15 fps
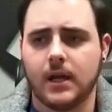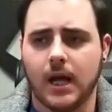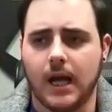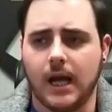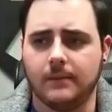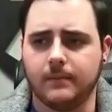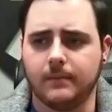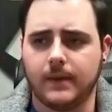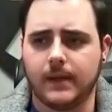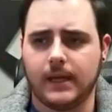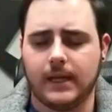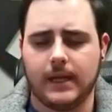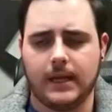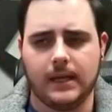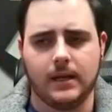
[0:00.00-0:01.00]

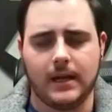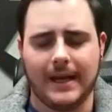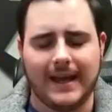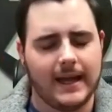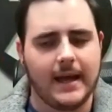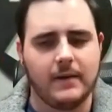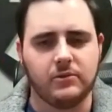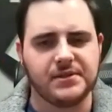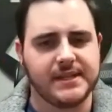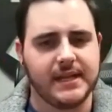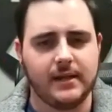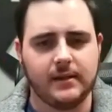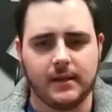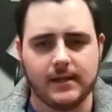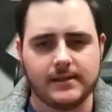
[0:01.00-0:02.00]
And I will
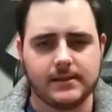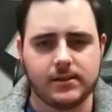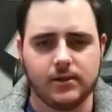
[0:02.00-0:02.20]
say this,